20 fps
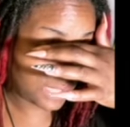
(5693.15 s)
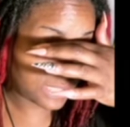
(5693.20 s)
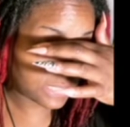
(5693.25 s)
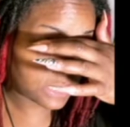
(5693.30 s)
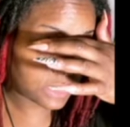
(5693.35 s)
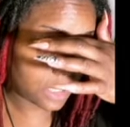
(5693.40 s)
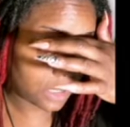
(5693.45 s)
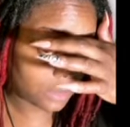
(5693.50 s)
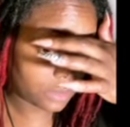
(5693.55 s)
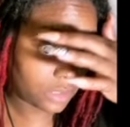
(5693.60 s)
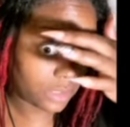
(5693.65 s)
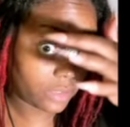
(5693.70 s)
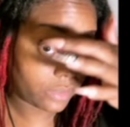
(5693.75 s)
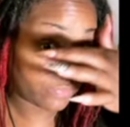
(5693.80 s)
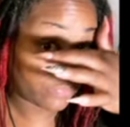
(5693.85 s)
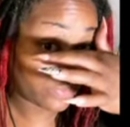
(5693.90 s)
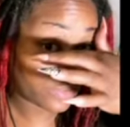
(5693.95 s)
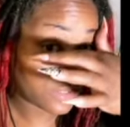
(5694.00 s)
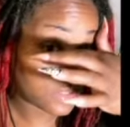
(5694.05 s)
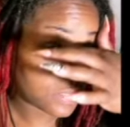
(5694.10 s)
that's the
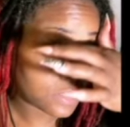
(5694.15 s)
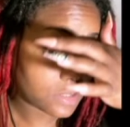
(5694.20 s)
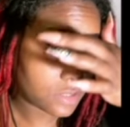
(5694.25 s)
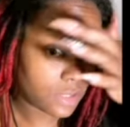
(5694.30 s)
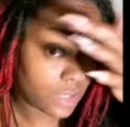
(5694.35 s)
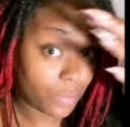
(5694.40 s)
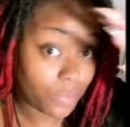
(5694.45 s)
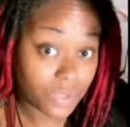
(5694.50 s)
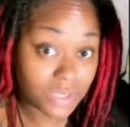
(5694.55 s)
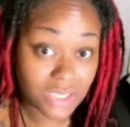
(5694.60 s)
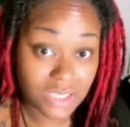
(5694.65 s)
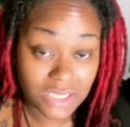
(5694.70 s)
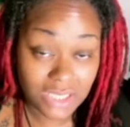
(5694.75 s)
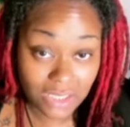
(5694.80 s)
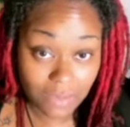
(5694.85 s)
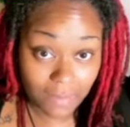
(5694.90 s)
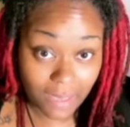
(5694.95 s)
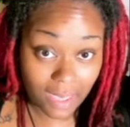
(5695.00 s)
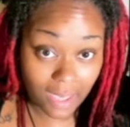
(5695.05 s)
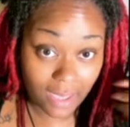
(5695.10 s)
only difference. And with the
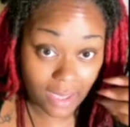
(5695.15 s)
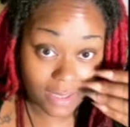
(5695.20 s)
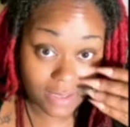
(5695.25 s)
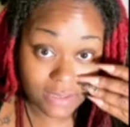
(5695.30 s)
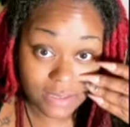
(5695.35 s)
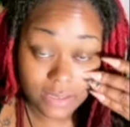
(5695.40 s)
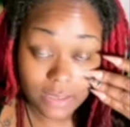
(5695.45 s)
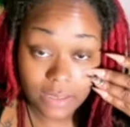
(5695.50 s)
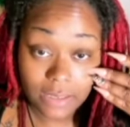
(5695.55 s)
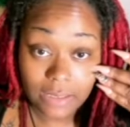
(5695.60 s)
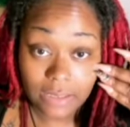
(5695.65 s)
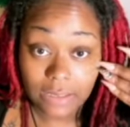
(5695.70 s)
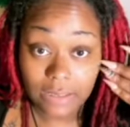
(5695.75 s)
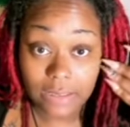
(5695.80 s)
tea bags,